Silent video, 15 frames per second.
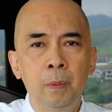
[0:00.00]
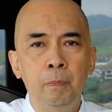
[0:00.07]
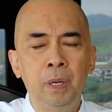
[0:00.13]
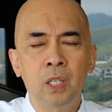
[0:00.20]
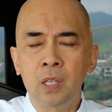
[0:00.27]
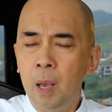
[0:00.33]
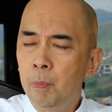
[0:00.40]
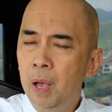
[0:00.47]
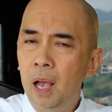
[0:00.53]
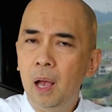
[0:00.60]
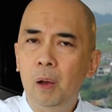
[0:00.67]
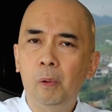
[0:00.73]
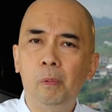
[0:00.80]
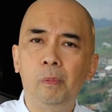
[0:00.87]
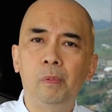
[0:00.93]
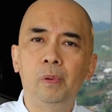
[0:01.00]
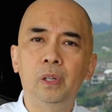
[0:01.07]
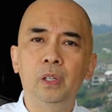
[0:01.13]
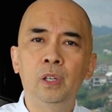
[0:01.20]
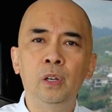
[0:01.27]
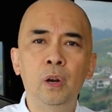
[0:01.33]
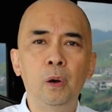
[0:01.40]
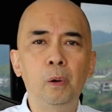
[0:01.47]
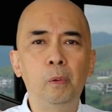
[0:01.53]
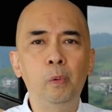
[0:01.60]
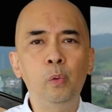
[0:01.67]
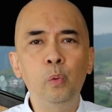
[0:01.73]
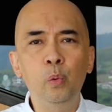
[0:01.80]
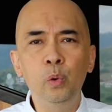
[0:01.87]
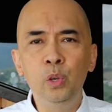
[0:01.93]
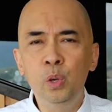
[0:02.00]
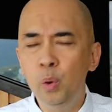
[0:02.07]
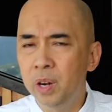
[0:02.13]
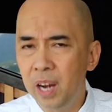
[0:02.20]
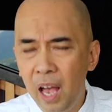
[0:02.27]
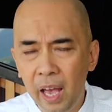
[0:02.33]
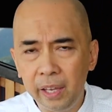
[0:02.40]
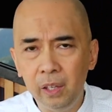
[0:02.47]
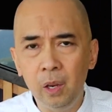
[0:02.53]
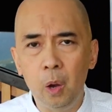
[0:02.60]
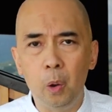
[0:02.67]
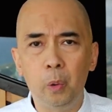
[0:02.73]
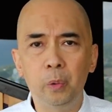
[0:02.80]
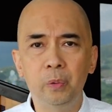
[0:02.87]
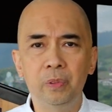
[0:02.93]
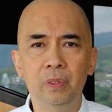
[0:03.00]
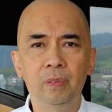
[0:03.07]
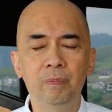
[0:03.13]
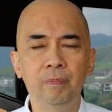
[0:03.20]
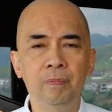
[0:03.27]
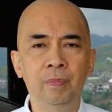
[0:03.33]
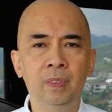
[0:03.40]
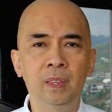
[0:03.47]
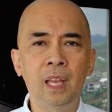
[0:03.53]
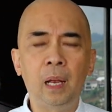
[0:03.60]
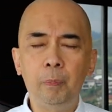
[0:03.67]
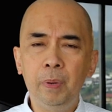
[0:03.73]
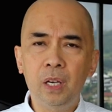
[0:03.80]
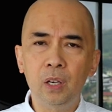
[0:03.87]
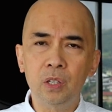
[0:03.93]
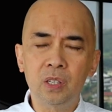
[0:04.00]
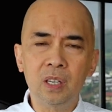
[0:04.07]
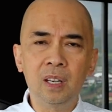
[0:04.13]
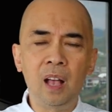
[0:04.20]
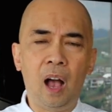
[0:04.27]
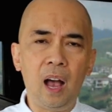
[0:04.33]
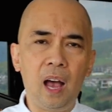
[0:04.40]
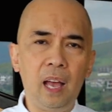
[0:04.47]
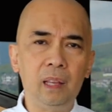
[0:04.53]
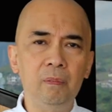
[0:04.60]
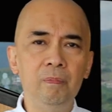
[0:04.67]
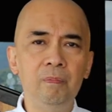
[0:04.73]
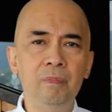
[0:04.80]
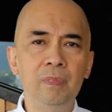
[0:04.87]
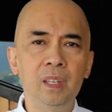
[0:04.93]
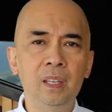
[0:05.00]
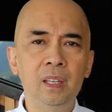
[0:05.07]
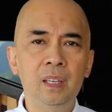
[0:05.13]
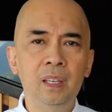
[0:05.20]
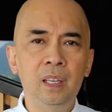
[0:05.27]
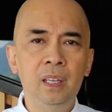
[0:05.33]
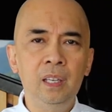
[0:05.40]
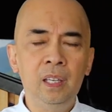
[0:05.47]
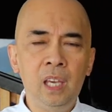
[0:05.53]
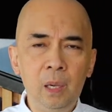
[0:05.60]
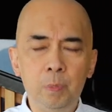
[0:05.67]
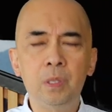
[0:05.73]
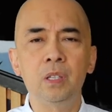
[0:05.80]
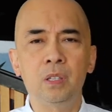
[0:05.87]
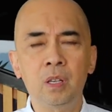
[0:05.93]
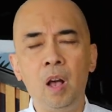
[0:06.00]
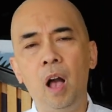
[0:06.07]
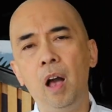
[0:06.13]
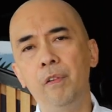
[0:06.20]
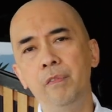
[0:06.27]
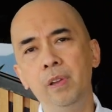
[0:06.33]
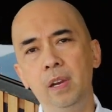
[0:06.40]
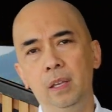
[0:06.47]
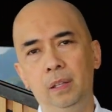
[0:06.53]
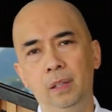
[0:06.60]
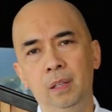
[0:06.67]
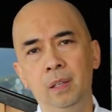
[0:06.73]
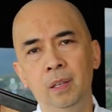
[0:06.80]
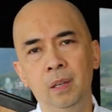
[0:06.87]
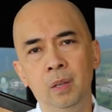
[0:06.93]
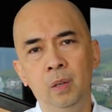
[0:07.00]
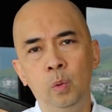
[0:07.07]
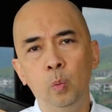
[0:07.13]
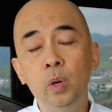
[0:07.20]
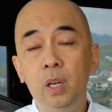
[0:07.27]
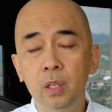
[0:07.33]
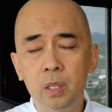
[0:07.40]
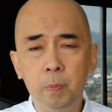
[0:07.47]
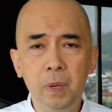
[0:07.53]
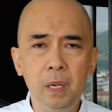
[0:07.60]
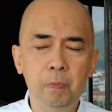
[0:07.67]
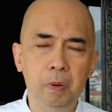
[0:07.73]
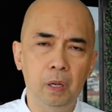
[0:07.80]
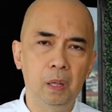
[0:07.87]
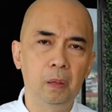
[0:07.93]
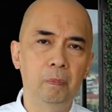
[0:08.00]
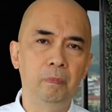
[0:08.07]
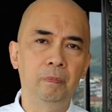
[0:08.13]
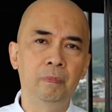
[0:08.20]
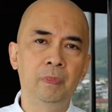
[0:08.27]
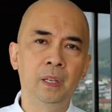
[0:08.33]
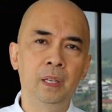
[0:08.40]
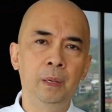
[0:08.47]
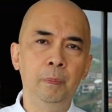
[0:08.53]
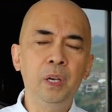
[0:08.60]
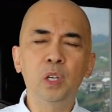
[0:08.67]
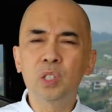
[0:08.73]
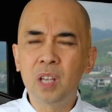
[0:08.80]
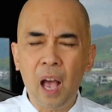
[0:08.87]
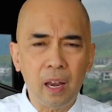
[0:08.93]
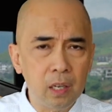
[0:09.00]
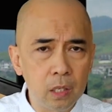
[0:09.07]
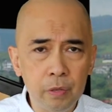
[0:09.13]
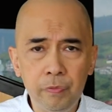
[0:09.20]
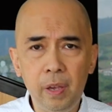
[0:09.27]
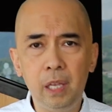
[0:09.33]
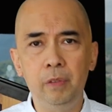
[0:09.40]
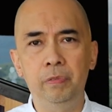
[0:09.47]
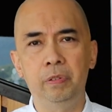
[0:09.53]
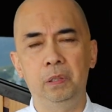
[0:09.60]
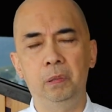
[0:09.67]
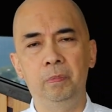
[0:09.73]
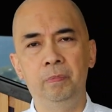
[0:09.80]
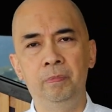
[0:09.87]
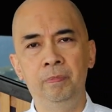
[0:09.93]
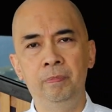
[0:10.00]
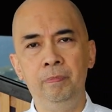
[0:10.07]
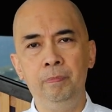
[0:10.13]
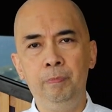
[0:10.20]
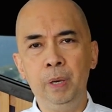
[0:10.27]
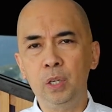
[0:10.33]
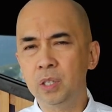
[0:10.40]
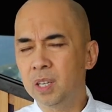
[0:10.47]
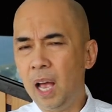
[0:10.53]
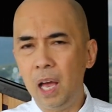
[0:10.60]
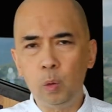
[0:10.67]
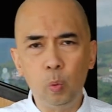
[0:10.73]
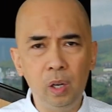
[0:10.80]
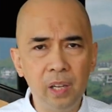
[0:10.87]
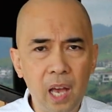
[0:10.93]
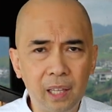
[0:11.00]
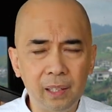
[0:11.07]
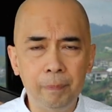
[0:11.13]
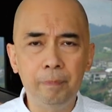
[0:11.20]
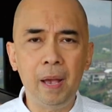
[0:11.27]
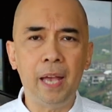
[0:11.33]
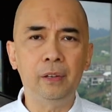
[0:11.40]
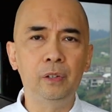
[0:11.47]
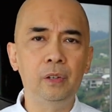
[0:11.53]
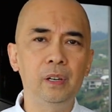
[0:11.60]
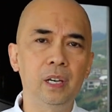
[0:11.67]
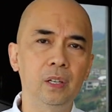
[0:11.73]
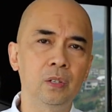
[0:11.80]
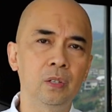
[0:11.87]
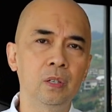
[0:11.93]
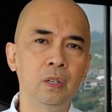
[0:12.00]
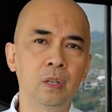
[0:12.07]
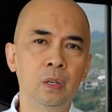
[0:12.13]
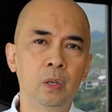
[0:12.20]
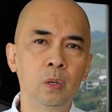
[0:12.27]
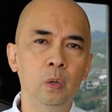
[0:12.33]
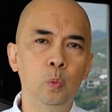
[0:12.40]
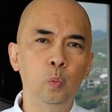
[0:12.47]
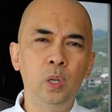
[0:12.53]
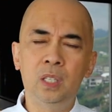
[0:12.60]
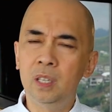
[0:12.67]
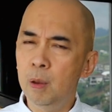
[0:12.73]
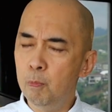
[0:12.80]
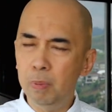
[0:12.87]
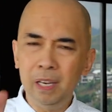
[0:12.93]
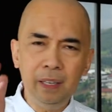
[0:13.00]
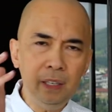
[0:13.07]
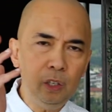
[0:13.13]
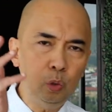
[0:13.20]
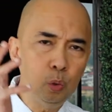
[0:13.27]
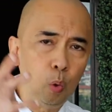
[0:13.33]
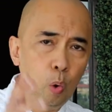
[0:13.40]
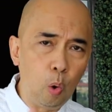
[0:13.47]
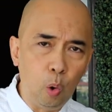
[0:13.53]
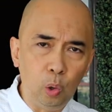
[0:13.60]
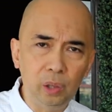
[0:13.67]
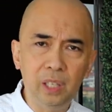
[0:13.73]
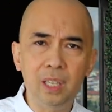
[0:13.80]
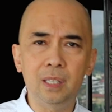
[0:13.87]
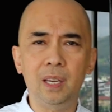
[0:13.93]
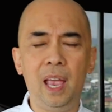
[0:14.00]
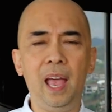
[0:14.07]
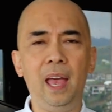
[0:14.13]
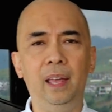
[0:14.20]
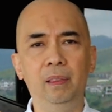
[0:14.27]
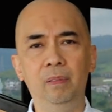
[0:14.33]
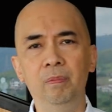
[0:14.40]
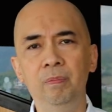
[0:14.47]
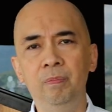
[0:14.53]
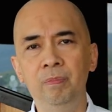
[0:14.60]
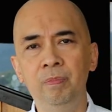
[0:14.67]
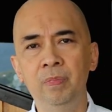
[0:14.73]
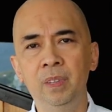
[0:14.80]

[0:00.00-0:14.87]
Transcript: But somehow, you know, you and I know that because God keeps His covenant with His people, because God is faithful, because God will not abandon us, we simply need to hold His hand